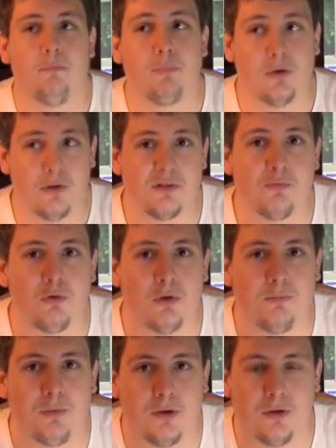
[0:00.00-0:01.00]
PUR is
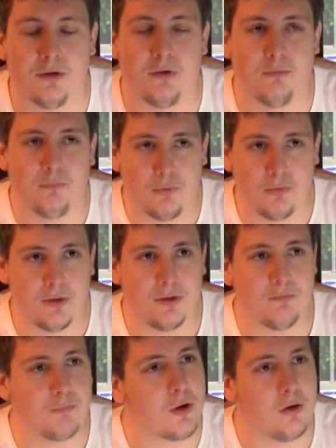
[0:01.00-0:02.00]
more important
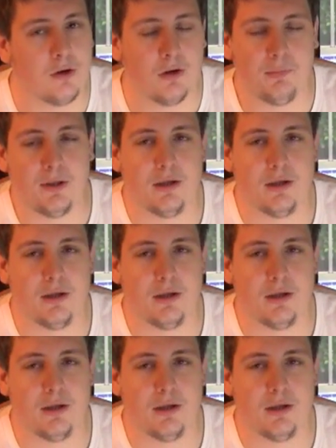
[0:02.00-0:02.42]
than PAR,